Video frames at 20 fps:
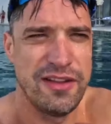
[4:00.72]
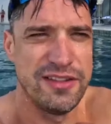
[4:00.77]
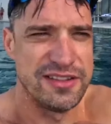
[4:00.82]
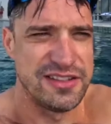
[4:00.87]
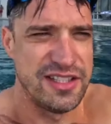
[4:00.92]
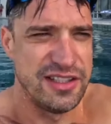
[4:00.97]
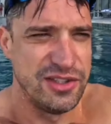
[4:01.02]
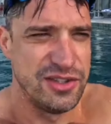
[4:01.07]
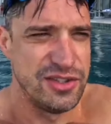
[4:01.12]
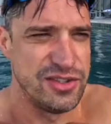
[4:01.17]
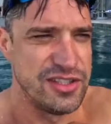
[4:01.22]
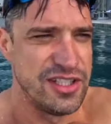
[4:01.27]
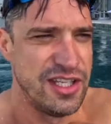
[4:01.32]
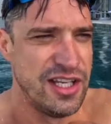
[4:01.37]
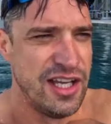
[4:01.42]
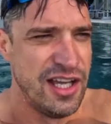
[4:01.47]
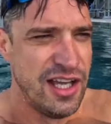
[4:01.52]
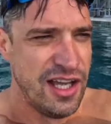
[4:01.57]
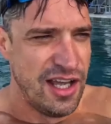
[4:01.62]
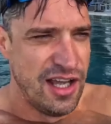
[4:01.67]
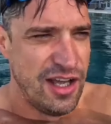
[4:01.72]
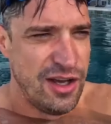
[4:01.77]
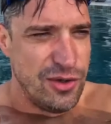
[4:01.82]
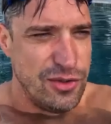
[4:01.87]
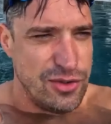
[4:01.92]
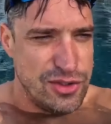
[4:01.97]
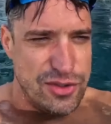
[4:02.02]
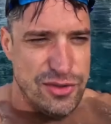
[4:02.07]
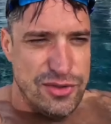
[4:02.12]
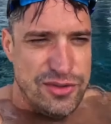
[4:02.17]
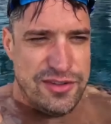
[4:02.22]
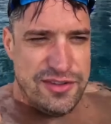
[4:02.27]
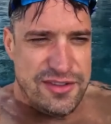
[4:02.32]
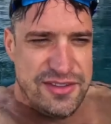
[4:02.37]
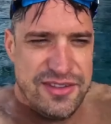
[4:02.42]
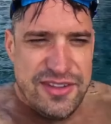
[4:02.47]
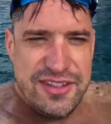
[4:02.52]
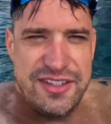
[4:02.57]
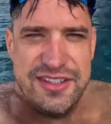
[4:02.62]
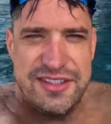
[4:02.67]
chilly outside if you get out of
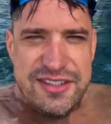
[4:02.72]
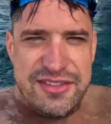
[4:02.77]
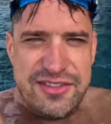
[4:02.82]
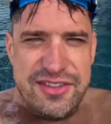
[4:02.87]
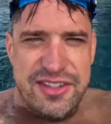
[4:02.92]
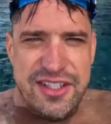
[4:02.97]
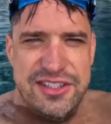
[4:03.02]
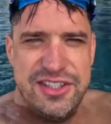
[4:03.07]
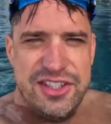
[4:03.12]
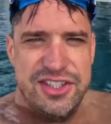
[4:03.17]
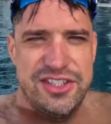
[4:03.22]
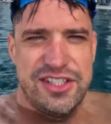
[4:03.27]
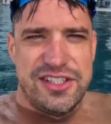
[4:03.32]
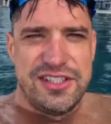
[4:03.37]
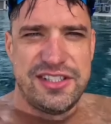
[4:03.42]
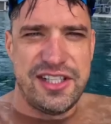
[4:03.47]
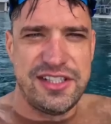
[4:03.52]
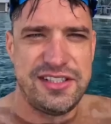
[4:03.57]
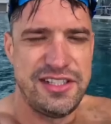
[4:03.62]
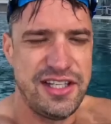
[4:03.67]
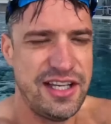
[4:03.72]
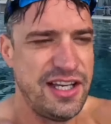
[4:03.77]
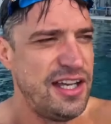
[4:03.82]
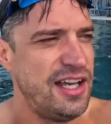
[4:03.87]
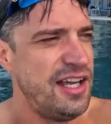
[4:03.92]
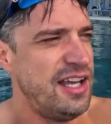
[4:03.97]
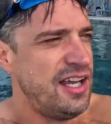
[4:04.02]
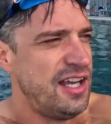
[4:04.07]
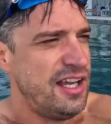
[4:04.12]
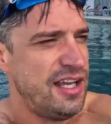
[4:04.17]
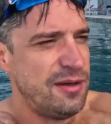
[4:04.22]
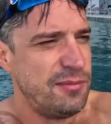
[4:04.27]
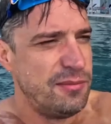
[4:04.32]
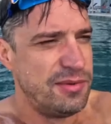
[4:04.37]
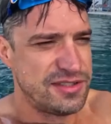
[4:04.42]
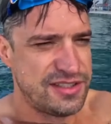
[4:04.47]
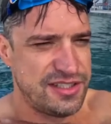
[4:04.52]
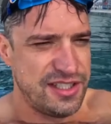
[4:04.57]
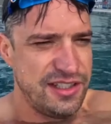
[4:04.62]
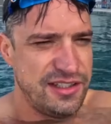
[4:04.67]
the water. Here, by the
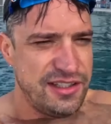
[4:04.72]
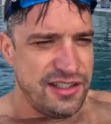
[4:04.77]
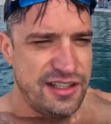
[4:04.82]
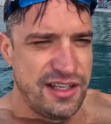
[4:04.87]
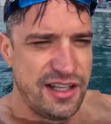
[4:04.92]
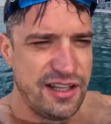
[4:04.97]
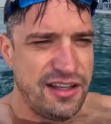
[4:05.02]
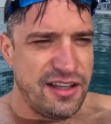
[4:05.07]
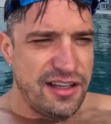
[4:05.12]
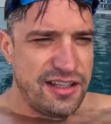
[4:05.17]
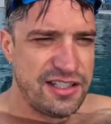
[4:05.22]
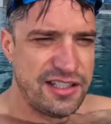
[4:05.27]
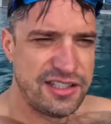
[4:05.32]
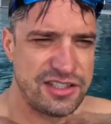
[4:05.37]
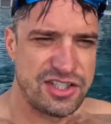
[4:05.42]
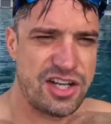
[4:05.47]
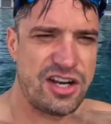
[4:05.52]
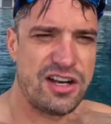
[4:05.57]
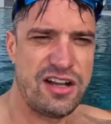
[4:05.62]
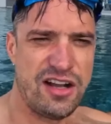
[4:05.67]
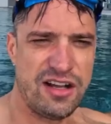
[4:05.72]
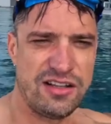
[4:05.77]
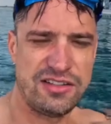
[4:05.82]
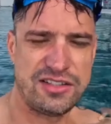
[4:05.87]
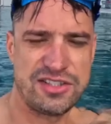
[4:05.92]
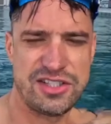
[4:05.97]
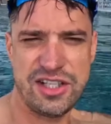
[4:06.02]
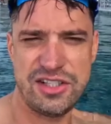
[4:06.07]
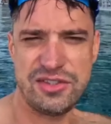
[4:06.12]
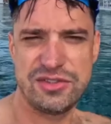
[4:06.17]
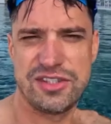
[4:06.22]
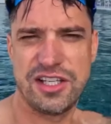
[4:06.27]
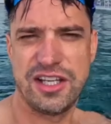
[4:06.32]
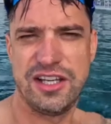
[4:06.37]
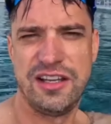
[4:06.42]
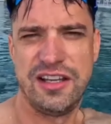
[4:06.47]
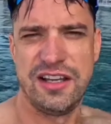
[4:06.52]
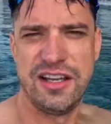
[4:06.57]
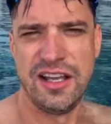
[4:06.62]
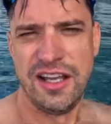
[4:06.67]
way, the pools are cooled when it's
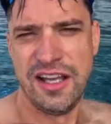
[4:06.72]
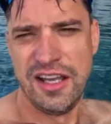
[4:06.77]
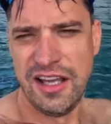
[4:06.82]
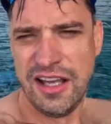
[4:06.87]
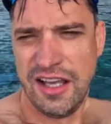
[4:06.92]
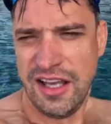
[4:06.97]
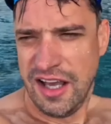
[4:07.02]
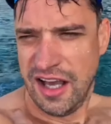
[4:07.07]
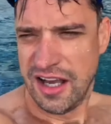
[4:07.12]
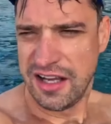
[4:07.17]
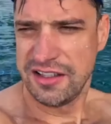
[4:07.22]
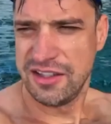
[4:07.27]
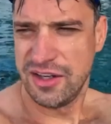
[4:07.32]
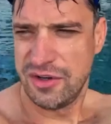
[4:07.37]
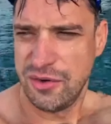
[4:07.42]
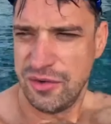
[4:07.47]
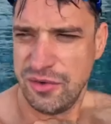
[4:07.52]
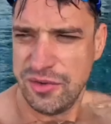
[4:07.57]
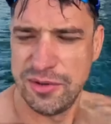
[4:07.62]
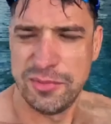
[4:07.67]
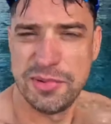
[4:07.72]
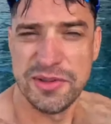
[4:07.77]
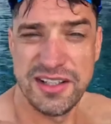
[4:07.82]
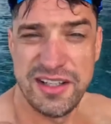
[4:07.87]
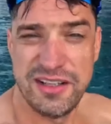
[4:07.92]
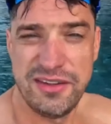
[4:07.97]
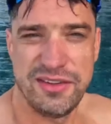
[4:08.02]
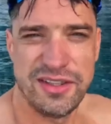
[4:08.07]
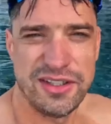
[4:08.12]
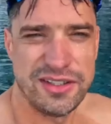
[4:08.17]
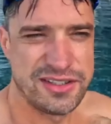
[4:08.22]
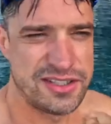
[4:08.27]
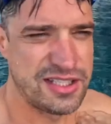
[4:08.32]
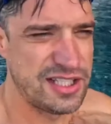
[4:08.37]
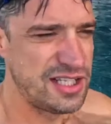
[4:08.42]
hot and heated when it's cold.